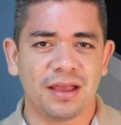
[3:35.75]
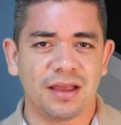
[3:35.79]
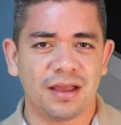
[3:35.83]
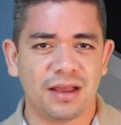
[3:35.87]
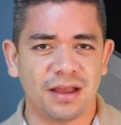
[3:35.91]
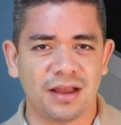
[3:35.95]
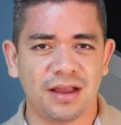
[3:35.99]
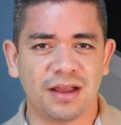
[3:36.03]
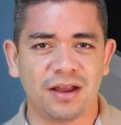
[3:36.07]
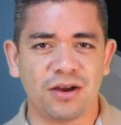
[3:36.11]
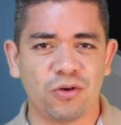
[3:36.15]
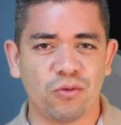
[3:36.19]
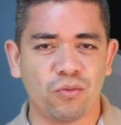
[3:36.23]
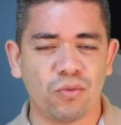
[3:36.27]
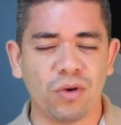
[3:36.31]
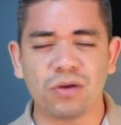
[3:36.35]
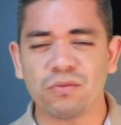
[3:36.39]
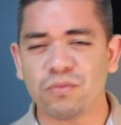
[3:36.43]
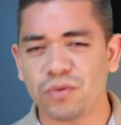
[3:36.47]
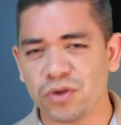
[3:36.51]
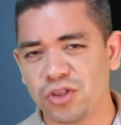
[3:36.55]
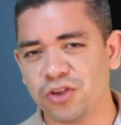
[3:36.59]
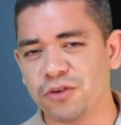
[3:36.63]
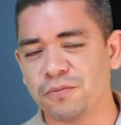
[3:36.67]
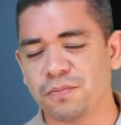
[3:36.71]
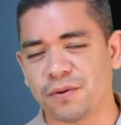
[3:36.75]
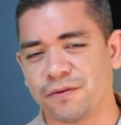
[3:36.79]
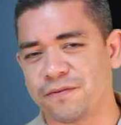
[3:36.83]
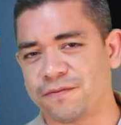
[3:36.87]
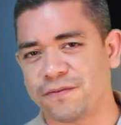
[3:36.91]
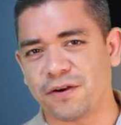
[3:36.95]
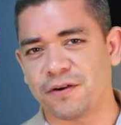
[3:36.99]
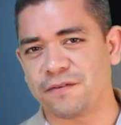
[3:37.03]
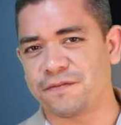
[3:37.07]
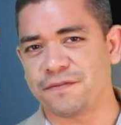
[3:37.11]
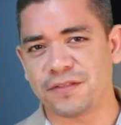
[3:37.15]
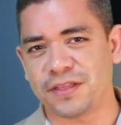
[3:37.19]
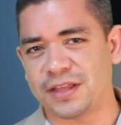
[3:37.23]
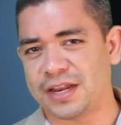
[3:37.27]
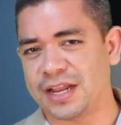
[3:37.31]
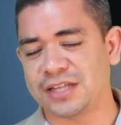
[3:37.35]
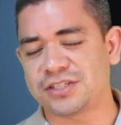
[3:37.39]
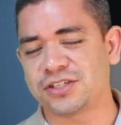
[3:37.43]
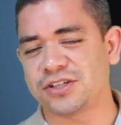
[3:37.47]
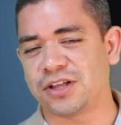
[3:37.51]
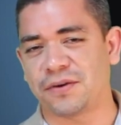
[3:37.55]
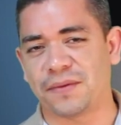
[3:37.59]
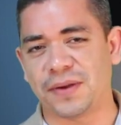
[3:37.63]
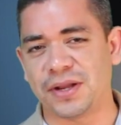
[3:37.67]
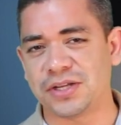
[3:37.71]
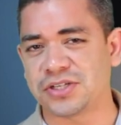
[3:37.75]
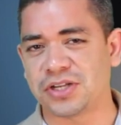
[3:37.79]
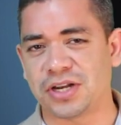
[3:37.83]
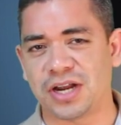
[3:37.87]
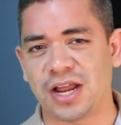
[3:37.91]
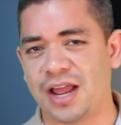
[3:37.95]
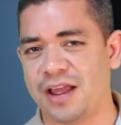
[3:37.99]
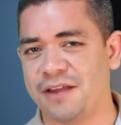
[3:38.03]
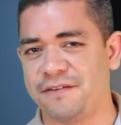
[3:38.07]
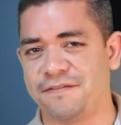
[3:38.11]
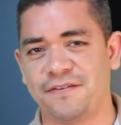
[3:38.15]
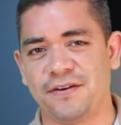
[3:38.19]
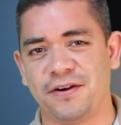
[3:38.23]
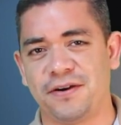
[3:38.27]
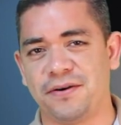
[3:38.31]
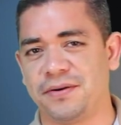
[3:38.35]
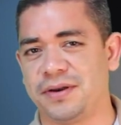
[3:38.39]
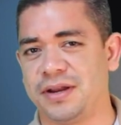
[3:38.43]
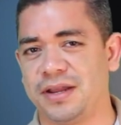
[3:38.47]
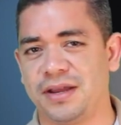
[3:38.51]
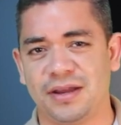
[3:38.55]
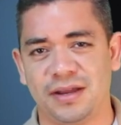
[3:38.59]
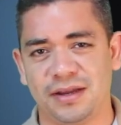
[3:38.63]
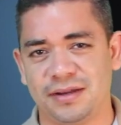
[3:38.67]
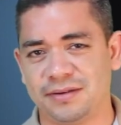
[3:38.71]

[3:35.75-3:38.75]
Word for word: What would you prefer for the next generation iPhone?